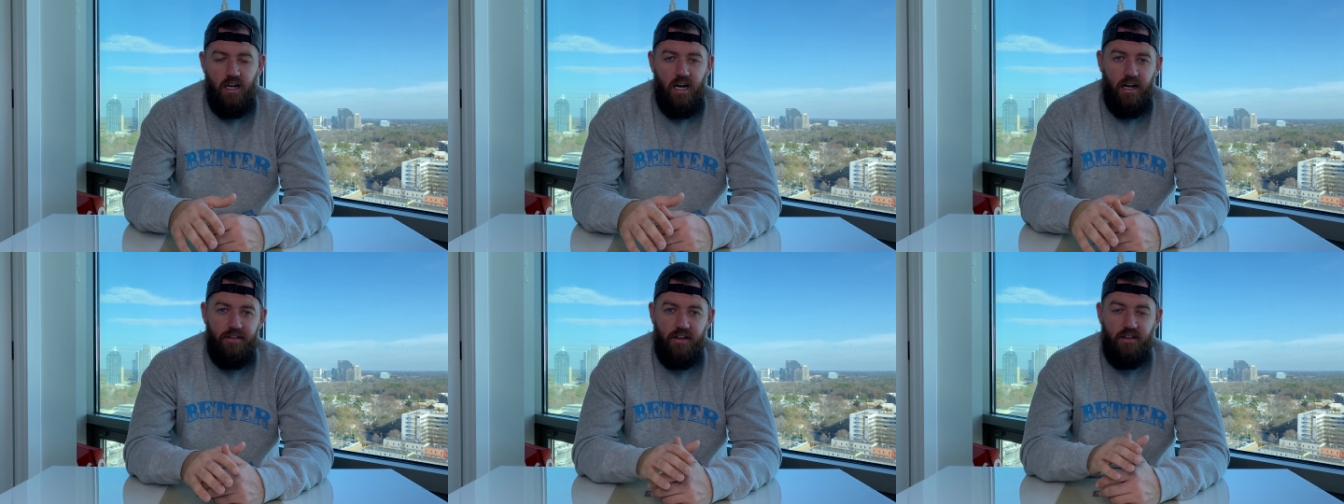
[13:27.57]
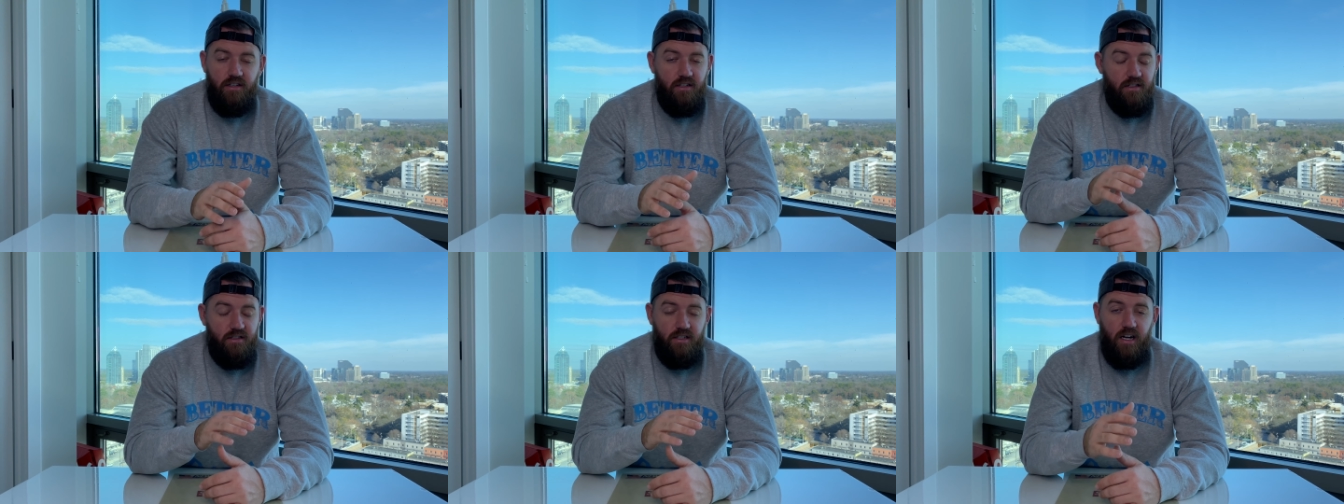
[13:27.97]
I think the
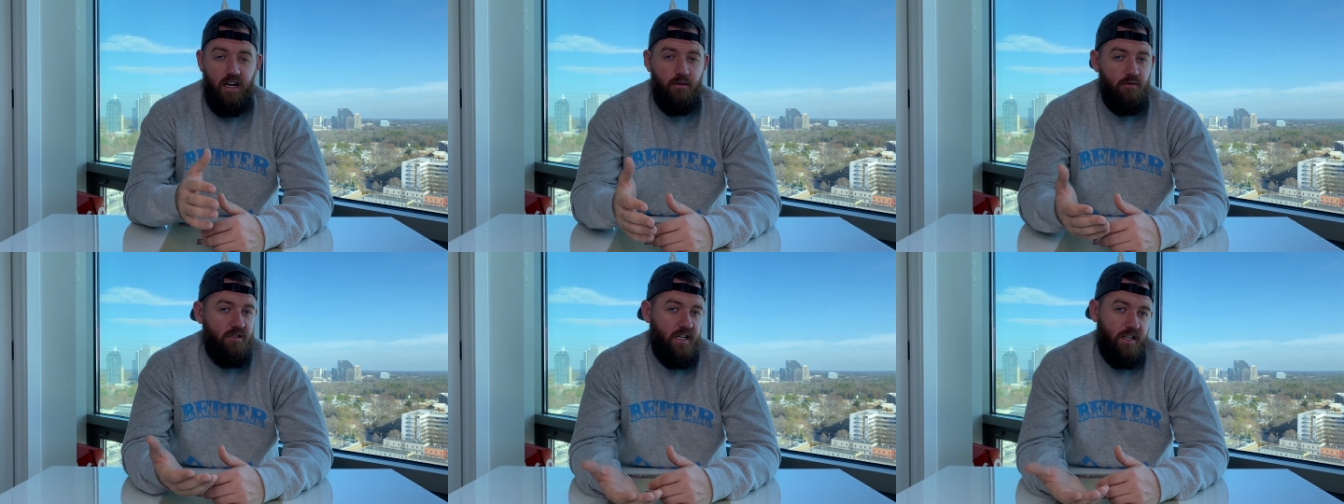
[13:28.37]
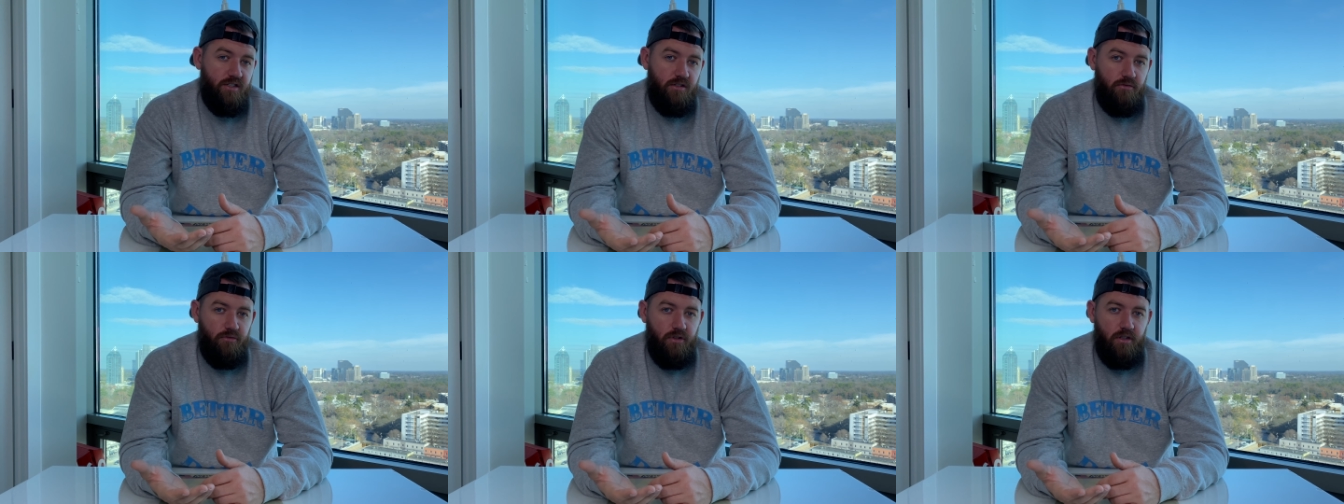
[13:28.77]
design was
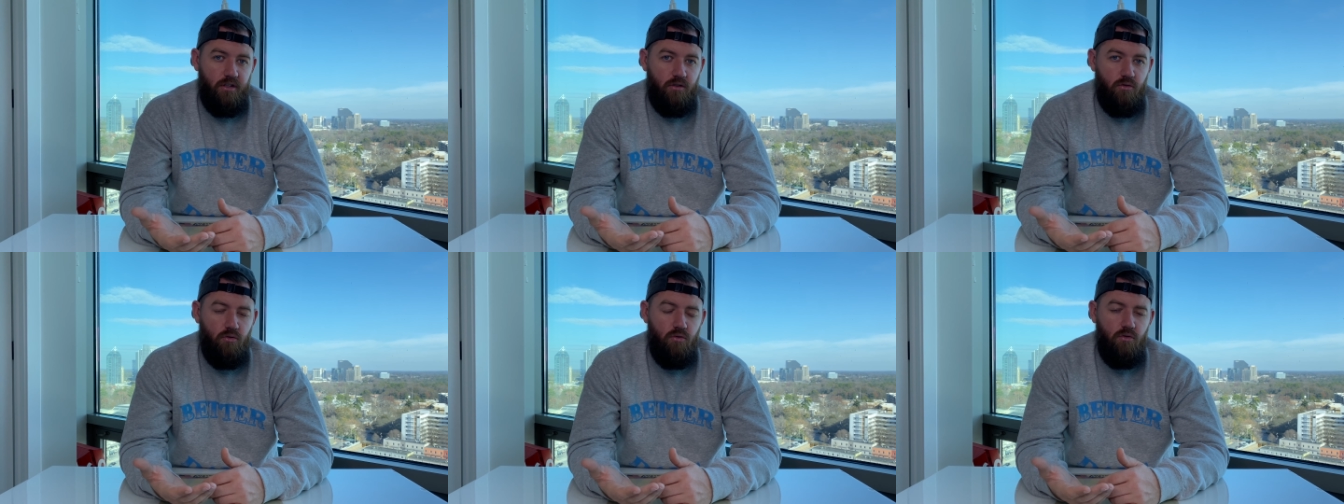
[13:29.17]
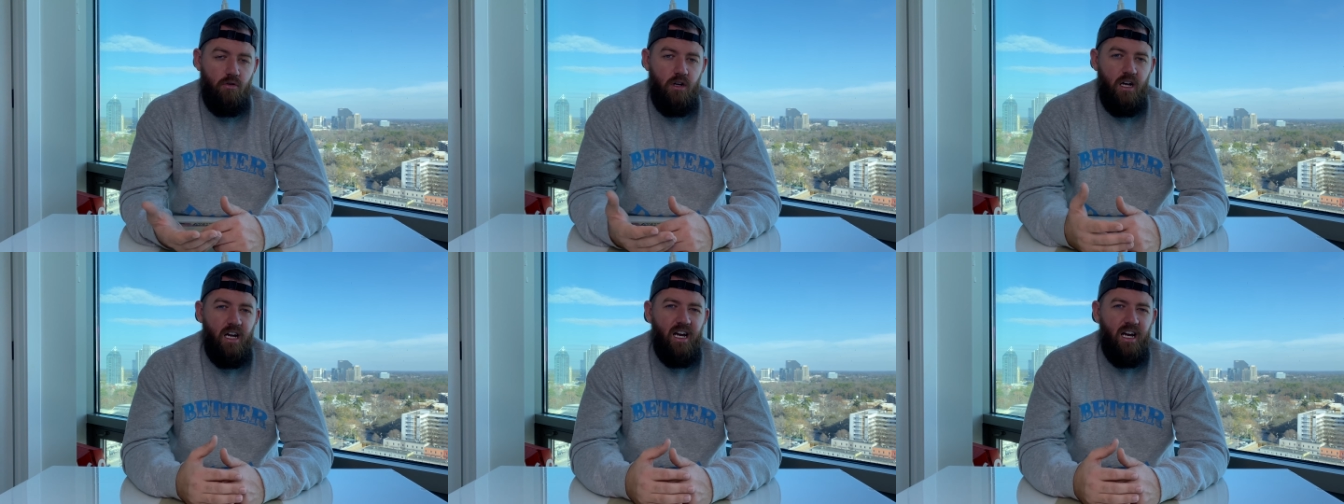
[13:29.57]
actually really cool.